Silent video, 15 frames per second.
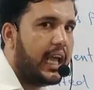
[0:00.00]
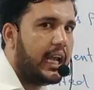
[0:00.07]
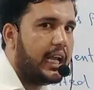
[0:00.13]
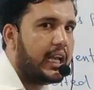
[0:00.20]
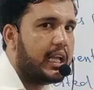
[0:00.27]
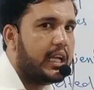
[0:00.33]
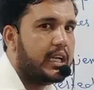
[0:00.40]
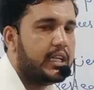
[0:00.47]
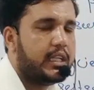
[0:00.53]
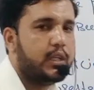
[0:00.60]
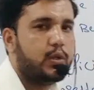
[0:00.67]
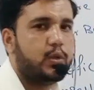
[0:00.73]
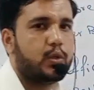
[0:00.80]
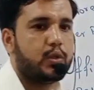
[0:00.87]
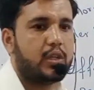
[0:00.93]
help
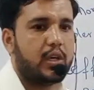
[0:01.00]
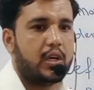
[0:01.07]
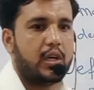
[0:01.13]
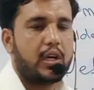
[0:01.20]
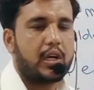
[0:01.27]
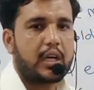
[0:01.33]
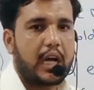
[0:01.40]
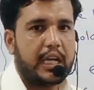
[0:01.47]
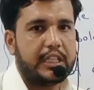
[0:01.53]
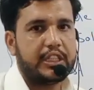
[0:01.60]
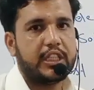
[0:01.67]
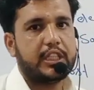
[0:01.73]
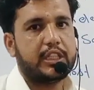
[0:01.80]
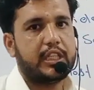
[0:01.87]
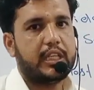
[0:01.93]
due to the
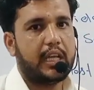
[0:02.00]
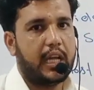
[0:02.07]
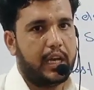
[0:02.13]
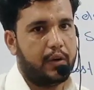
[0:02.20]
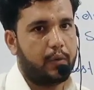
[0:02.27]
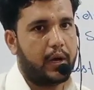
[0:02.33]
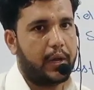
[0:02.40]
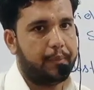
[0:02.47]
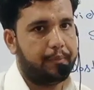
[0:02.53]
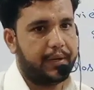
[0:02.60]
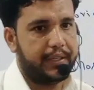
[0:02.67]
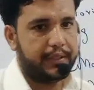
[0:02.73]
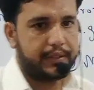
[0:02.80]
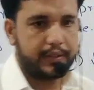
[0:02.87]
congested environment.